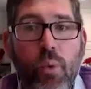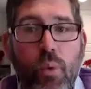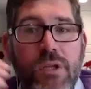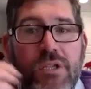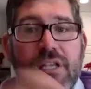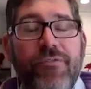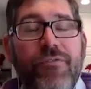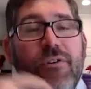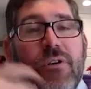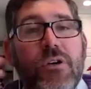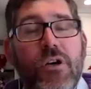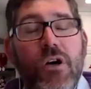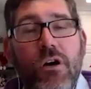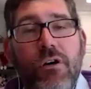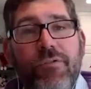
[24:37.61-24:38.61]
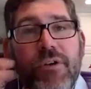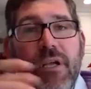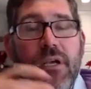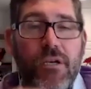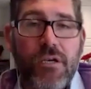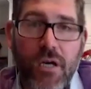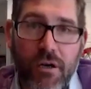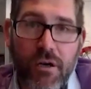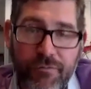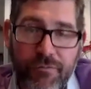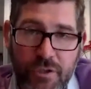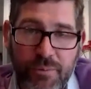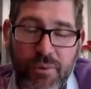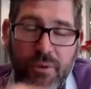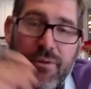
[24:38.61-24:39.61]
Once they feel confident and
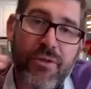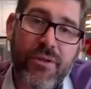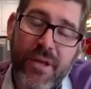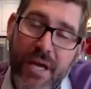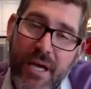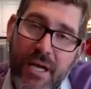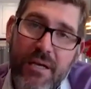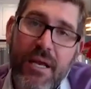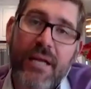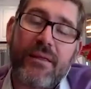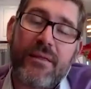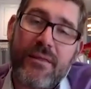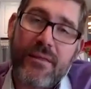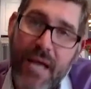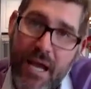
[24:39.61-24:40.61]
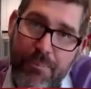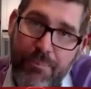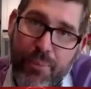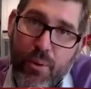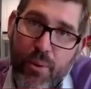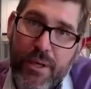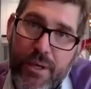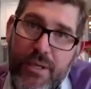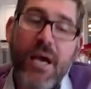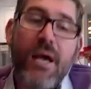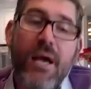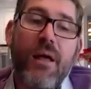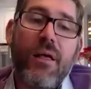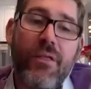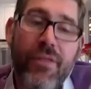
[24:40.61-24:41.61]
comfortable, then at that point,
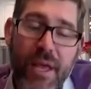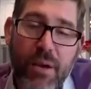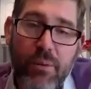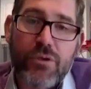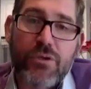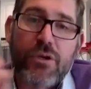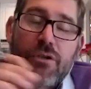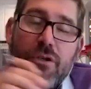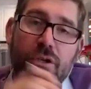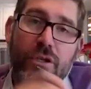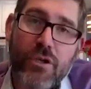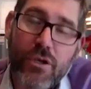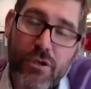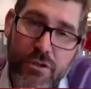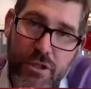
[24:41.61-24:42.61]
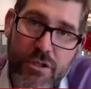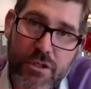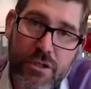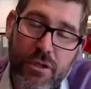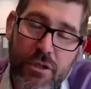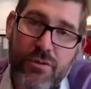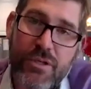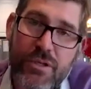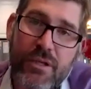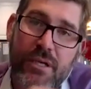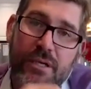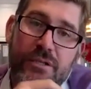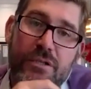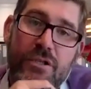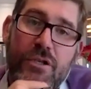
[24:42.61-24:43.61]
they will start to disclosing
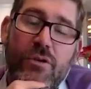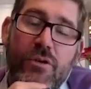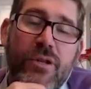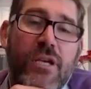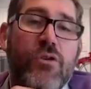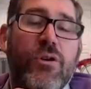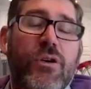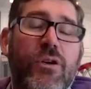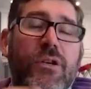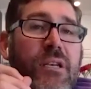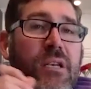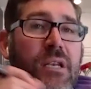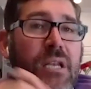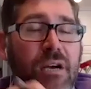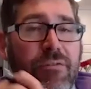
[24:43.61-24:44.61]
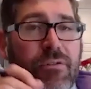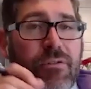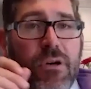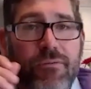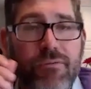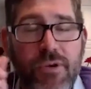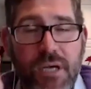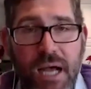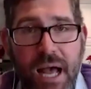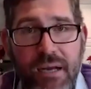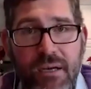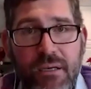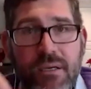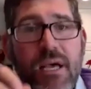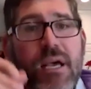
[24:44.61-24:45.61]
things to you that you could never have
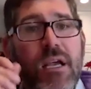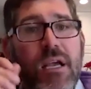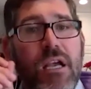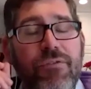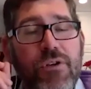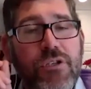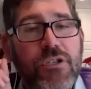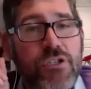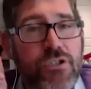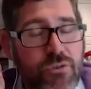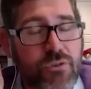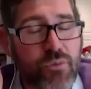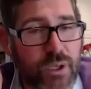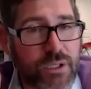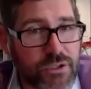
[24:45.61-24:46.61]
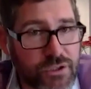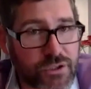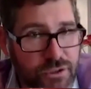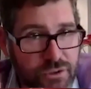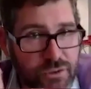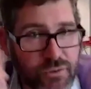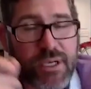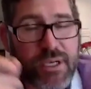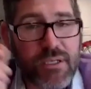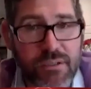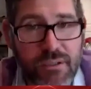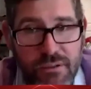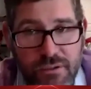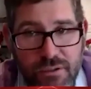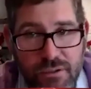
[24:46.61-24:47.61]
gotten if you just went straight
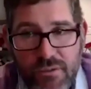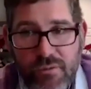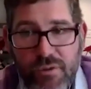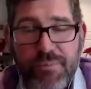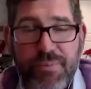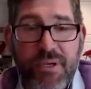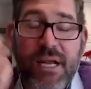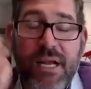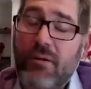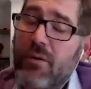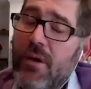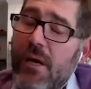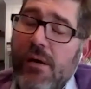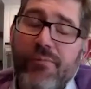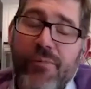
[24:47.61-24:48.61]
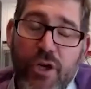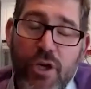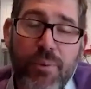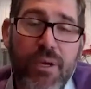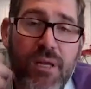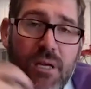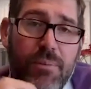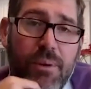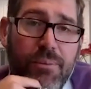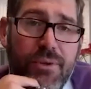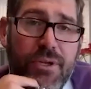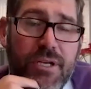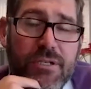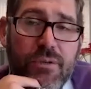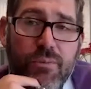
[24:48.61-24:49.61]
scripted. Now, there could be a lot of people
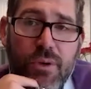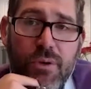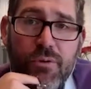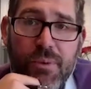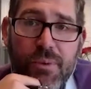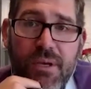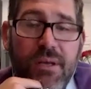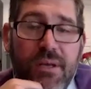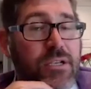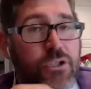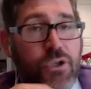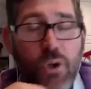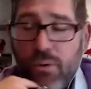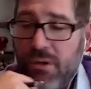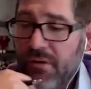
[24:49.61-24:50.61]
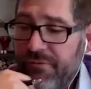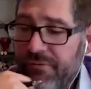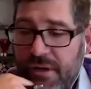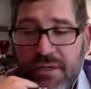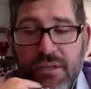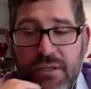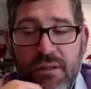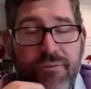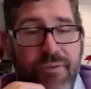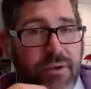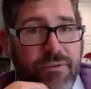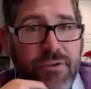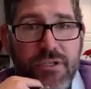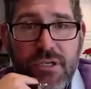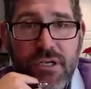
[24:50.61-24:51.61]
that disagree with me, and that's totally fine. I'd love to
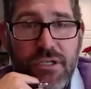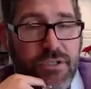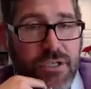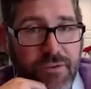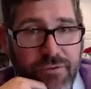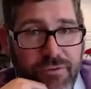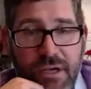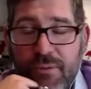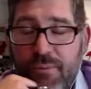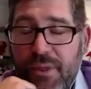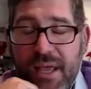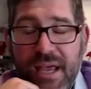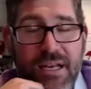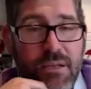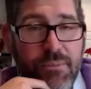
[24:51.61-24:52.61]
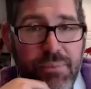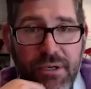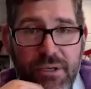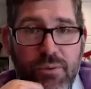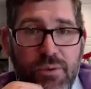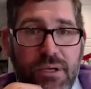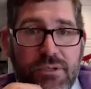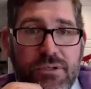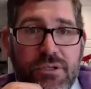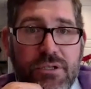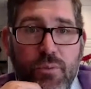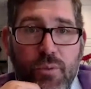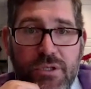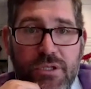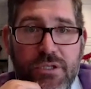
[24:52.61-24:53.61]
have a discussion offline with anybody who wants,
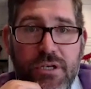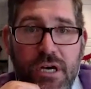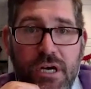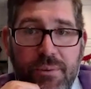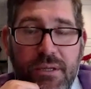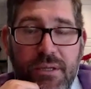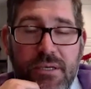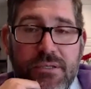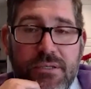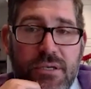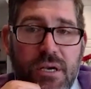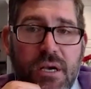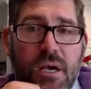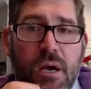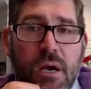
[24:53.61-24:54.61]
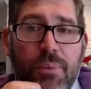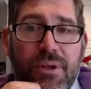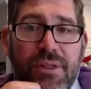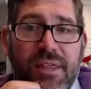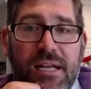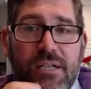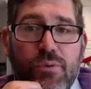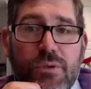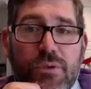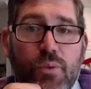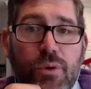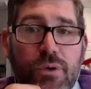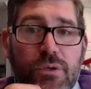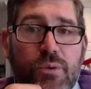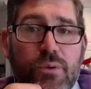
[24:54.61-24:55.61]
wants to talk about this, but that's what's
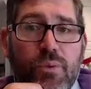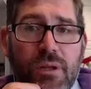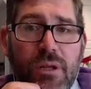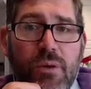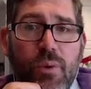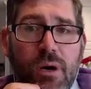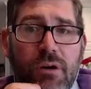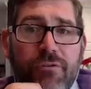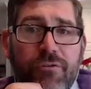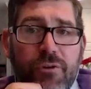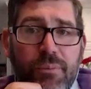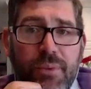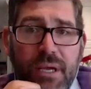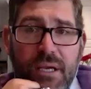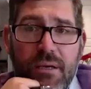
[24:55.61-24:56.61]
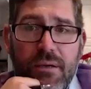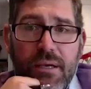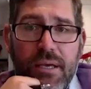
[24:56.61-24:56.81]
worked really well for me.